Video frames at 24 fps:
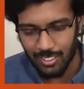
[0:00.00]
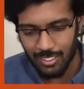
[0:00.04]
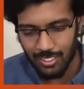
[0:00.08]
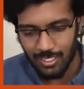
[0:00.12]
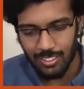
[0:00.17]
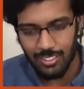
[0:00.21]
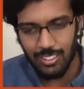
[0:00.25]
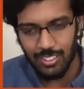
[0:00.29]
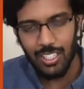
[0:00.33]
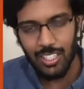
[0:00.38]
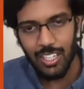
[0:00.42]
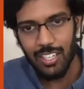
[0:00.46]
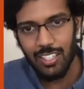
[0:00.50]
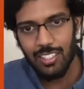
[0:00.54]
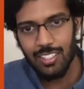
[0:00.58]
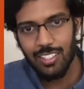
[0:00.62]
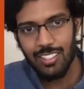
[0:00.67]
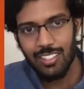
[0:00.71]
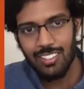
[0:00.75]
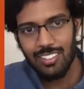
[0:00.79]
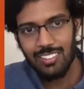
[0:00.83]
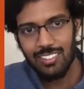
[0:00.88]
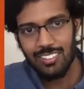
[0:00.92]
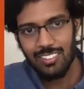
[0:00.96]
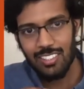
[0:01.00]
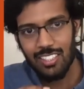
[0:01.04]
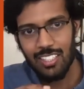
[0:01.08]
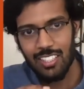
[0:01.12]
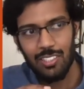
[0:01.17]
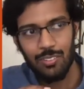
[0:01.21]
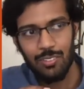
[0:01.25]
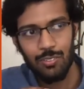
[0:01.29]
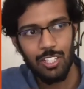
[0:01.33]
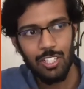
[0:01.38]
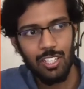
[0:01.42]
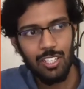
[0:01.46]
The idea is
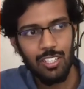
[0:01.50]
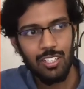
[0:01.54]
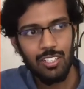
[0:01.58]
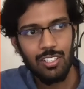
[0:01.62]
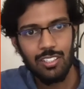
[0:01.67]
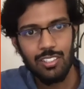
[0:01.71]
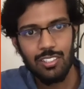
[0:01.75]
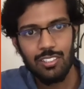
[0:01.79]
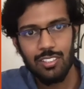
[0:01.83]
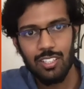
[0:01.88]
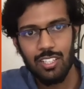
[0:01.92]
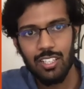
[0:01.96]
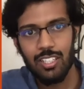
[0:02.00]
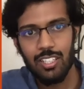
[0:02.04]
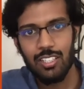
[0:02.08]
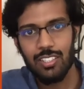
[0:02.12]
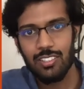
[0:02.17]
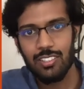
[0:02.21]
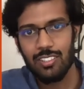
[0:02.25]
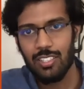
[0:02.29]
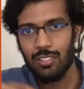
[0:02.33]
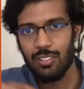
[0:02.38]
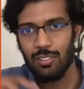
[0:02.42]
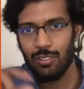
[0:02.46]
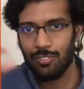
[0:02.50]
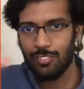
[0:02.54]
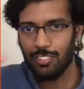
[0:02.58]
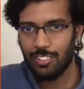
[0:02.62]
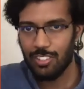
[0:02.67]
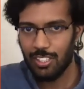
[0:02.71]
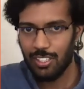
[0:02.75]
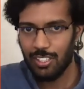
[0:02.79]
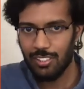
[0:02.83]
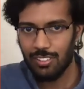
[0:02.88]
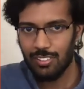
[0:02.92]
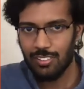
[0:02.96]
it will try a set of
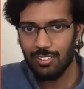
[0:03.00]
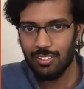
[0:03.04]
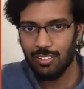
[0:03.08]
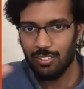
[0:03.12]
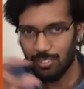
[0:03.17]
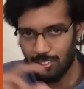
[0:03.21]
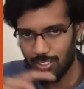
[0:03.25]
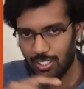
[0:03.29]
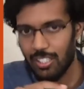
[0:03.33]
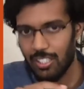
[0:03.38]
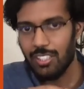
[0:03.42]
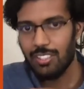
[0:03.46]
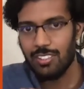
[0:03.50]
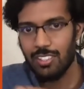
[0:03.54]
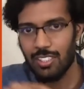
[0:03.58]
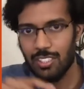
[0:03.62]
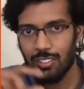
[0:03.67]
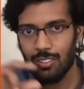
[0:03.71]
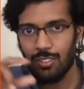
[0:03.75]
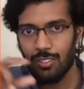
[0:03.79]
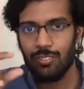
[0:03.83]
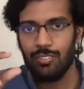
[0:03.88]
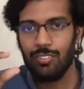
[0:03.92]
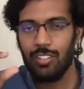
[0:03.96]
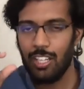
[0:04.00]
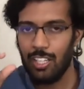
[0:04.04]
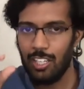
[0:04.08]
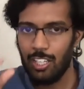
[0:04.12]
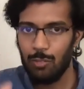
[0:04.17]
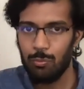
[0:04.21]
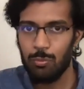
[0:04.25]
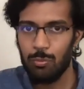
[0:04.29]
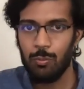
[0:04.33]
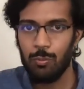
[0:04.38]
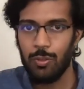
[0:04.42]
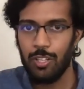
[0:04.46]
trials, try a set of
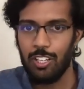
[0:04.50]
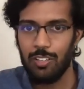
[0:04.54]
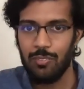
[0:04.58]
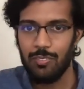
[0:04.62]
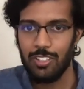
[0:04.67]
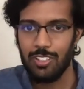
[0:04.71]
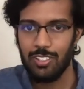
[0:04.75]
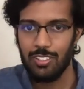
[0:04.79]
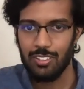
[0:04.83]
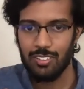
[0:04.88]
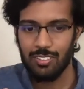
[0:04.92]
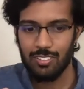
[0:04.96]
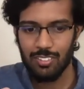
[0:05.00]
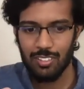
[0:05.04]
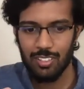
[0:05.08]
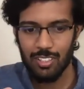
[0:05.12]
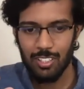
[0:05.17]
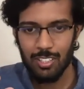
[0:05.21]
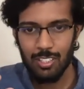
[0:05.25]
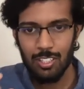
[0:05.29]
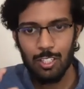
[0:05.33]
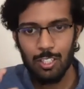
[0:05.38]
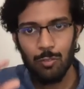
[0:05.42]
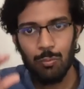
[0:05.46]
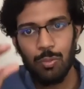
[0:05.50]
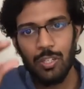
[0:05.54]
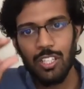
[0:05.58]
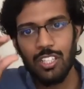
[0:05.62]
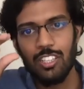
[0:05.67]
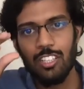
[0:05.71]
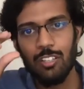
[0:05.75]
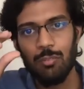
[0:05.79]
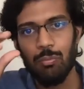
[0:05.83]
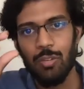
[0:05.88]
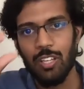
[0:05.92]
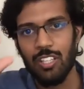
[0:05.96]
hyperparameters,
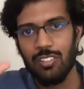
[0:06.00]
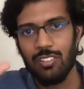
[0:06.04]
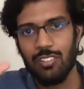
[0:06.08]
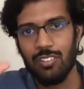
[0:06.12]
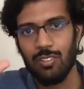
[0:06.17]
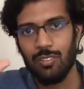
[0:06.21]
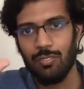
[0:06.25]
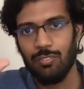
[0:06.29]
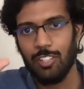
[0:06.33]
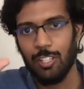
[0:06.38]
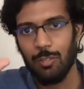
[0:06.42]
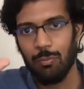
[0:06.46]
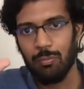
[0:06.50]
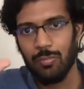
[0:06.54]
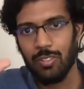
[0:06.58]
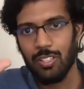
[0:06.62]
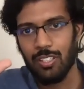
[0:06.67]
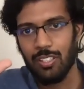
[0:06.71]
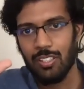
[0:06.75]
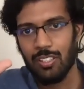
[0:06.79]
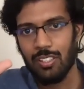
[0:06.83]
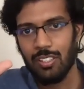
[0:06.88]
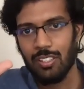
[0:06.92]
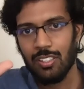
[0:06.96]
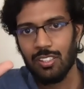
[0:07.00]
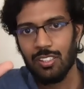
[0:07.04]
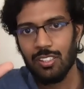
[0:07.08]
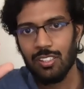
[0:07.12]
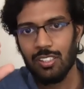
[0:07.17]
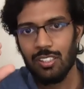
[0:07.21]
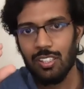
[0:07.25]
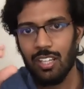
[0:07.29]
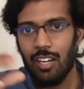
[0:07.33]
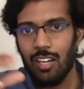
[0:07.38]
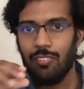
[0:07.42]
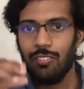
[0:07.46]
pick the best of them
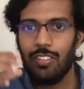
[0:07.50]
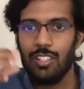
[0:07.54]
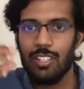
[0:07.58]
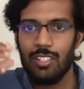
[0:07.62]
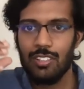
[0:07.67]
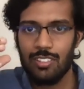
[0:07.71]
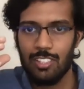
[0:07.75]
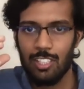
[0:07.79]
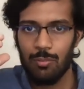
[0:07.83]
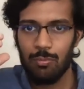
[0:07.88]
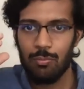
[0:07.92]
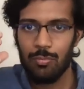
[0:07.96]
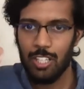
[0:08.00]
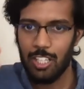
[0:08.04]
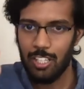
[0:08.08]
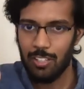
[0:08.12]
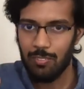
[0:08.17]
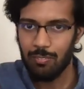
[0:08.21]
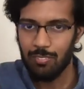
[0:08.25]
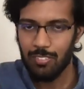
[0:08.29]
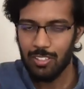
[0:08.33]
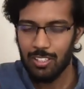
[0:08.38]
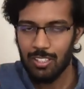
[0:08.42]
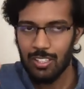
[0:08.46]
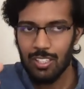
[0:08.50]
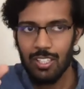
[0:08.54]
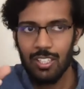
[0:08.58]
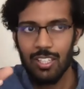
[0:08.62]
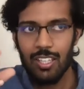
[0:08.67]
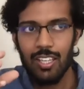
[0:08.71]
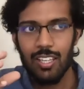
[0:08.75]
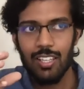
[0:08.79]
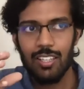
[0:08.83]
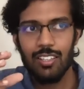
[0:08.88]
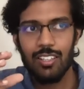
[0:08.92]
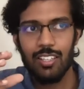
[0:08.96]
after some time,
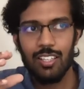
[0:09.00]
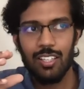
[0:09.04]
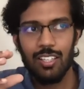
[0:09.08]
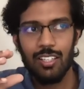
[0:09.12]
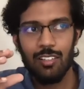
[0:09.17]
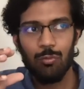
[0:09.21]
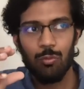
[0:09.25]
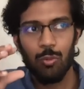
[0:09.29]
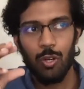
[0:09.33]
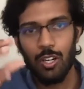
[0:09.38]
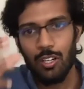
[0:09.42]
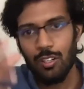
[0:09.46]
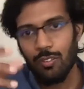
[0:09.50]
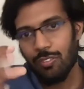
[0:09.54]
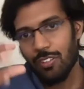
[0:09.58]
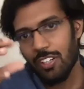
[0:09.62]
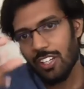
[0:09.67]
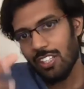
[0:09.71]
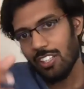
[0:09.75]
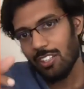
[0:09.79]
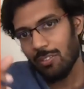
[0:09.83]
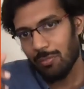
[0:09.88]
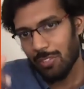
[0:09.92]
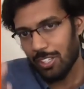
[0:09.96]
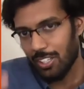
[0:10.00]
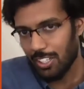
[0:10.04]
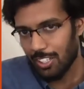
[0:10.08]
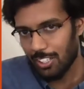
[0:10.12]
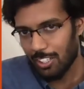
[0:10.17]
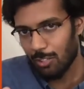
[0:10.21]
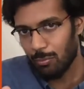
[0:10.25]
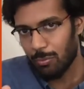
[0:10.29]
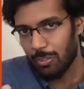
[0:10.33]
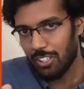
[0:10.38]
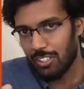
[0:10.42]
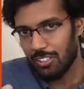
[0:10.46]
and then modify them a
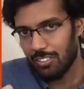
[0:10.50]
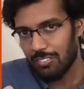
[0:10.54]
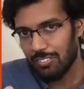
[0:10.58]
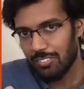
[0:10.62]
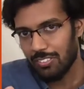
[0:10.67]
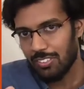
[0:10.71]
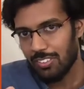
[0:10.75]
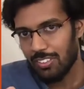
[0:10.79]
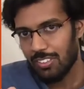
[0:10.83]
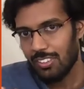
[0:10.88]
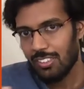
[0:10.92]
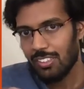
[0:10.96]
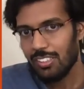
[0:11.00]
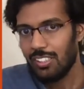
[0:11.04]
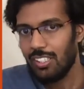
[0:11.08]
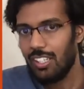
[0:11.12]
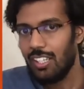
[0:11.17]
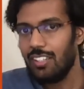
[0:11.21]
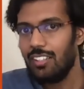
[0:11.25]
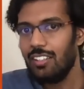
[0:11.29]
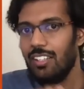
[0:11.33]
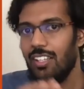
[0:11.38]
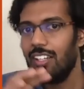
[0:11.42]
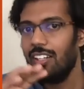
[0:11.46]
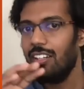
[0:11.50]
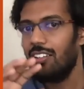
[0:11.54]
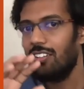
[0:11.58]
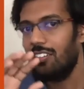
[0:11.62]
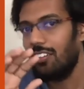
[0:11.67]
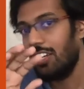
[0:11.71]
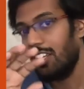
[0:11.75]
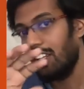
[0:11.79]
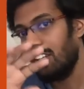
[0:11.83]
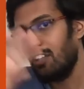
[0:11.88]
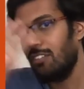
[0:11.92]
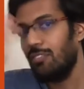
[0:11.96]
little bit, and then
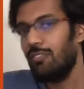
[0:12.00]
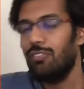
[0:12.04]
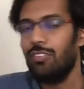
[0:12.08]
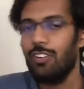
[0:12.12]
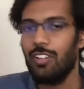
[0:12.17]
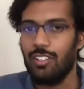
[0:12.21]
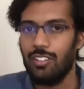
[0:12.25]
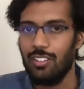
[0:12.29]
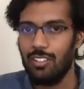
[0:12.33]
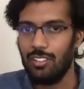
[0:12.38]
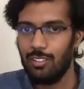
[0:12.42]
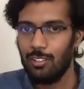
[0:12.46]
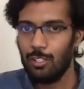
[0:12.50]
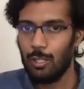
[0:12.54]
train them further.